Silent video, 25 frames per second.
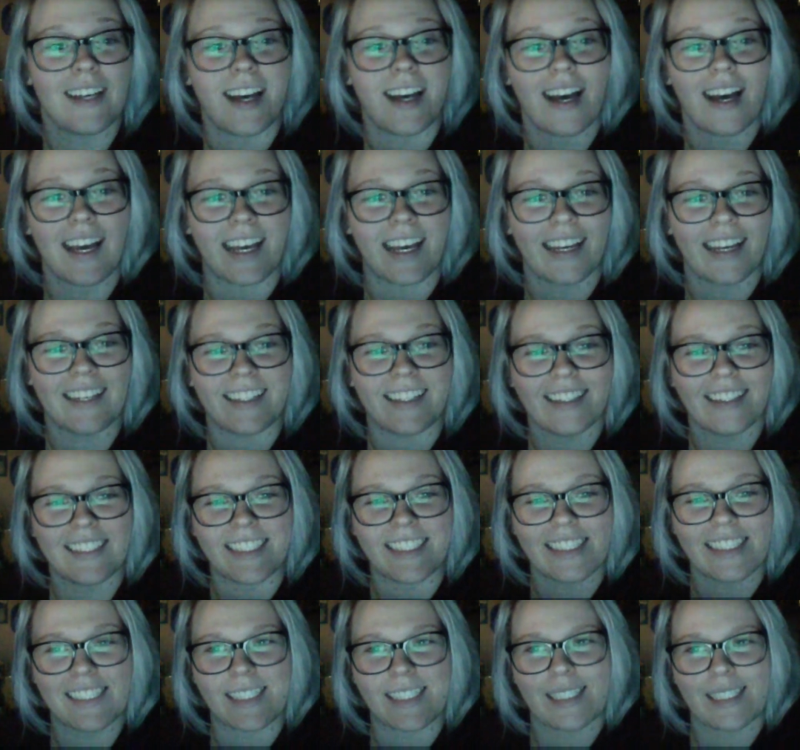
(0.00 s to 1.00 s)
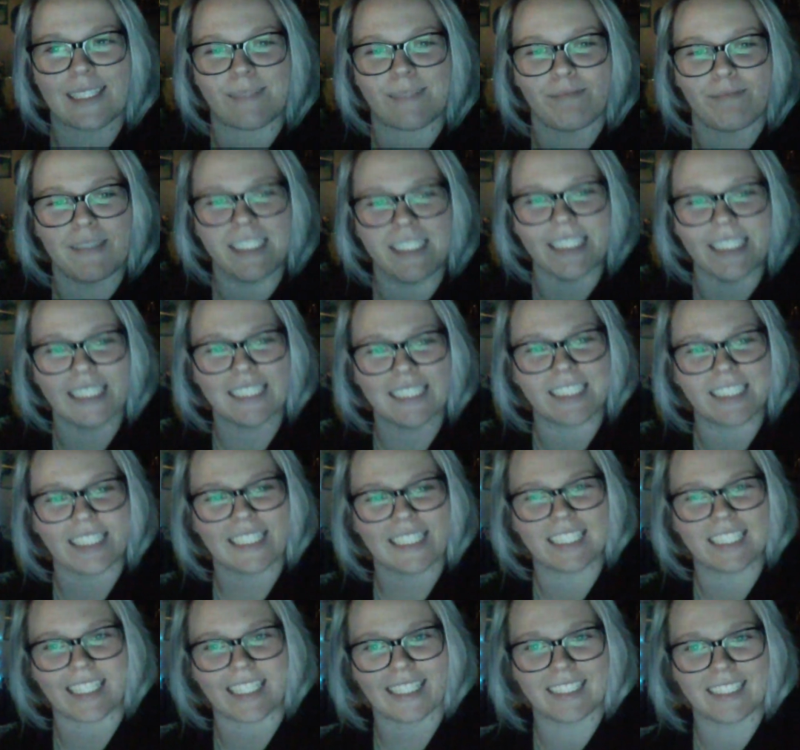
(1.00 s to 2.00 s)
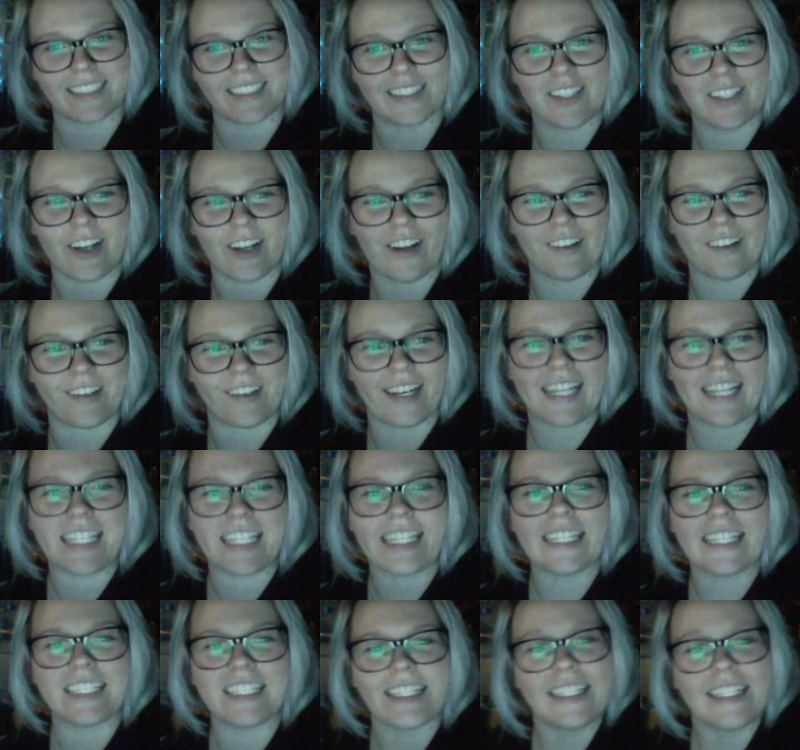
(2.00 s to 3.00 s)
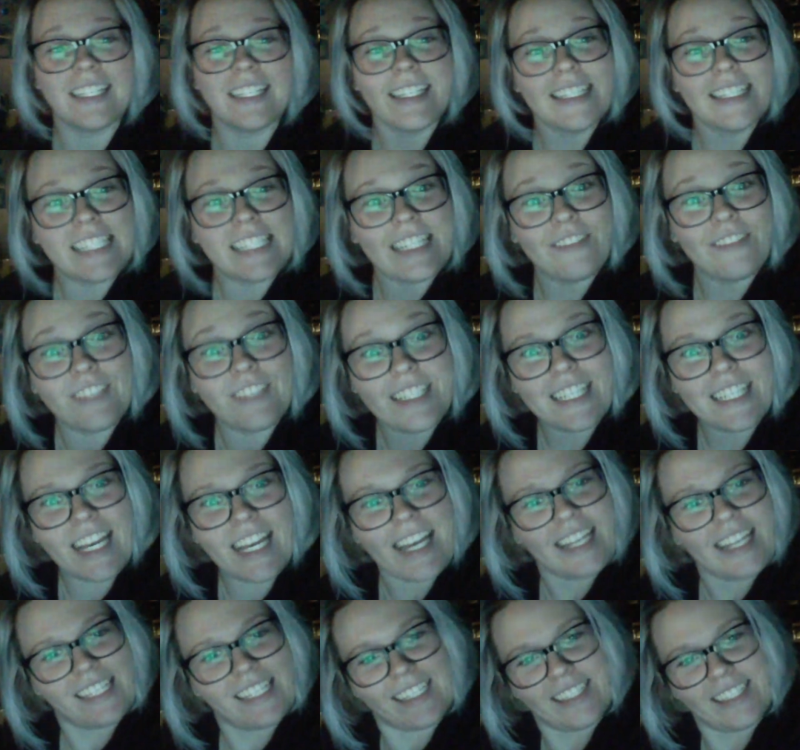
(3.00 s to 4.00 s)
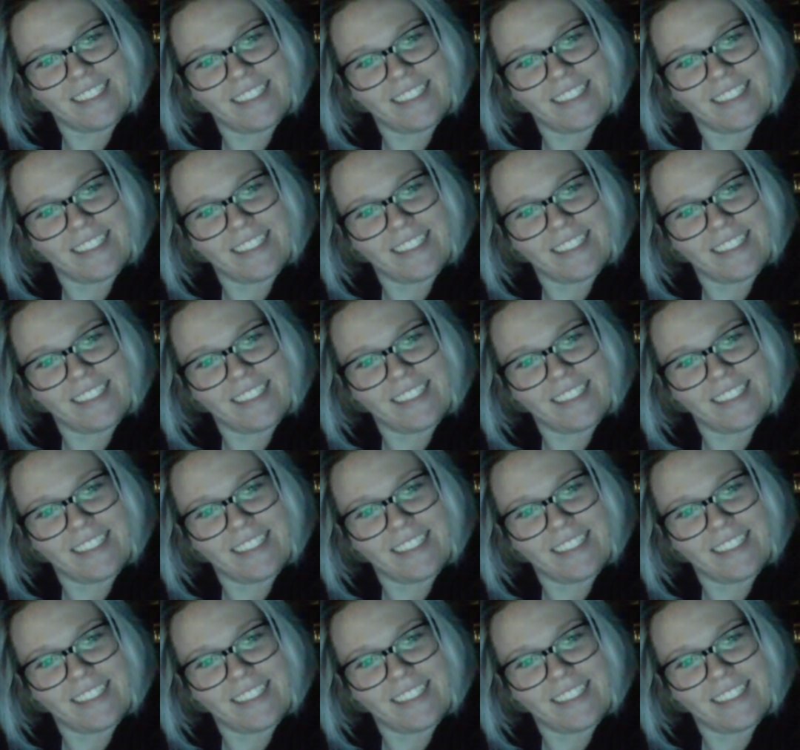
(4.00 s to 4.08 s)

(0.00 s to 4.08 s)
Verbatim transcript: Hi, it's me again already. Different day.